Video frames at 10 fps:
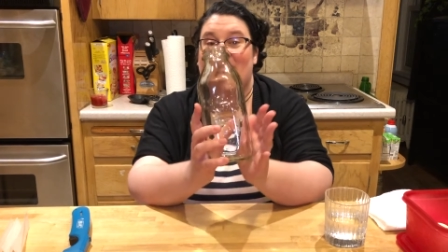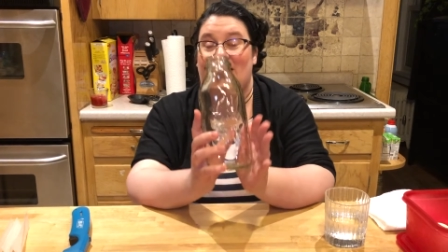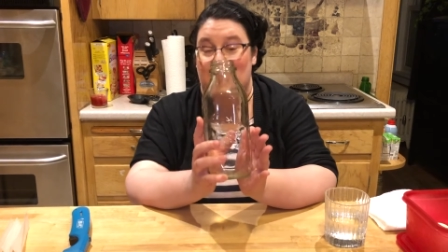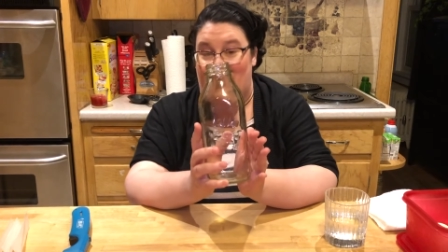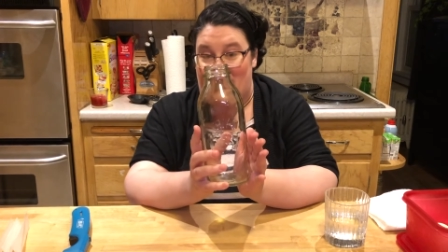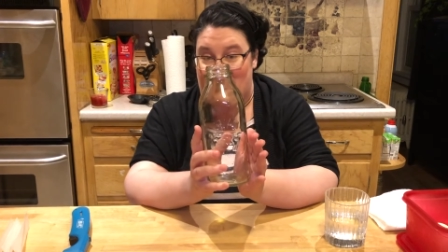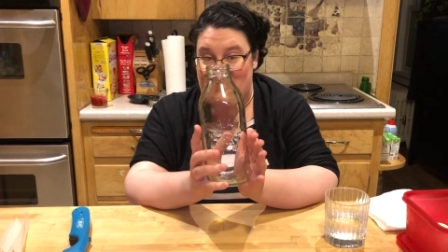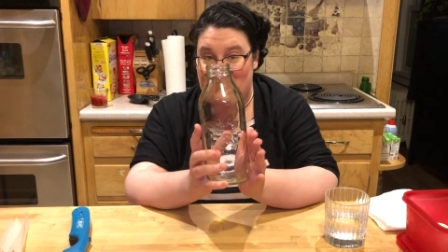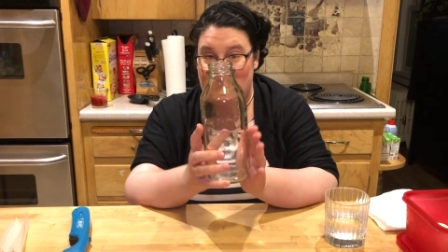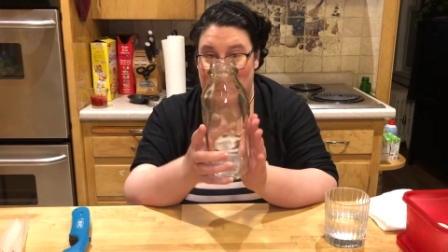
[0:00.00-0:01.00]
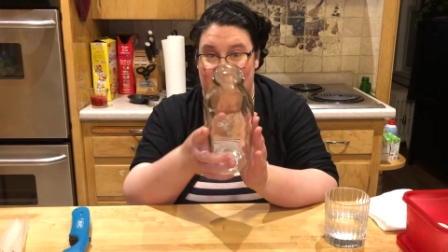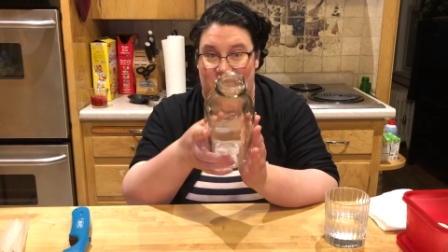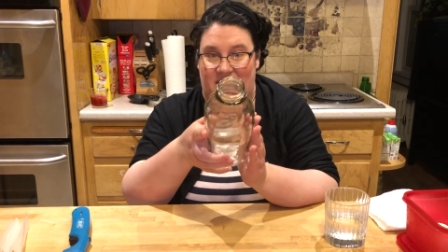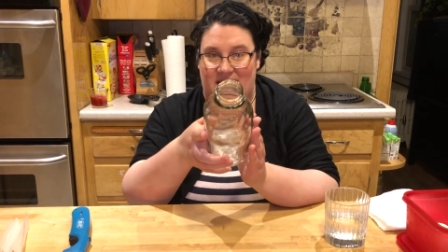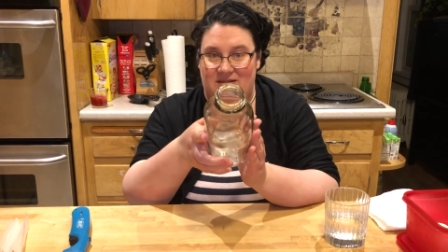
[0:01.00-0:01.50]
a bottle with a
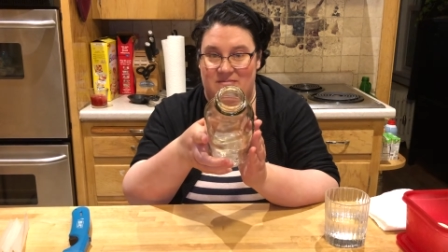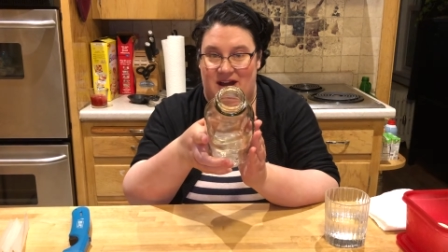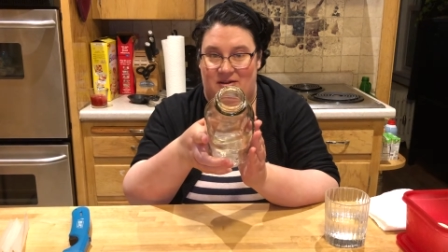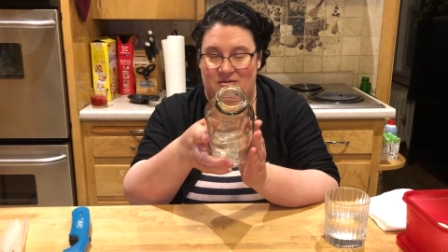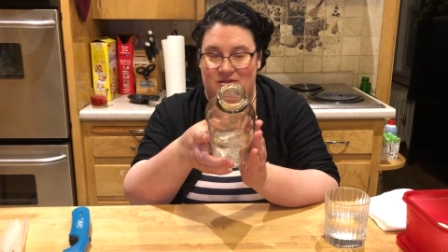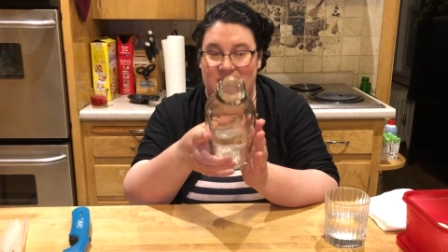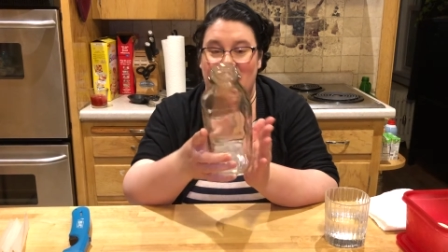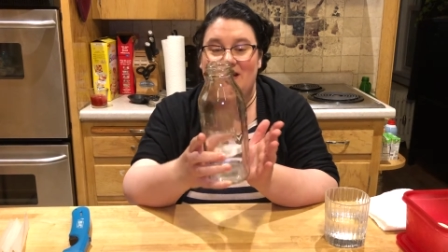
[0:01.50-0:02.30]
wide mouth.